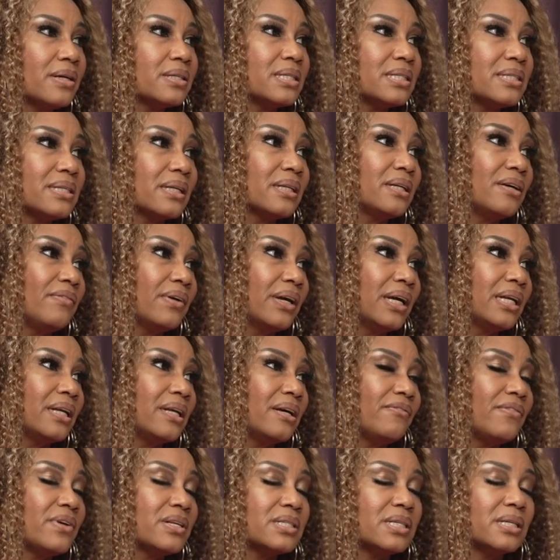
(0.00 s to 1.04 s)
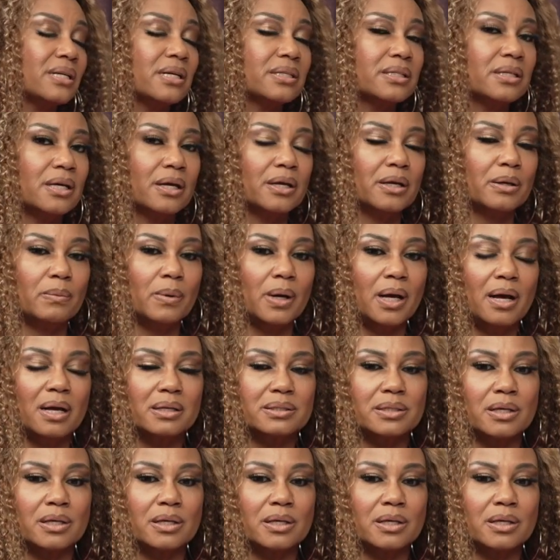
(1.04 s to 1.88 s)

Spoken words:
is a significant difference, and I'll tell you what.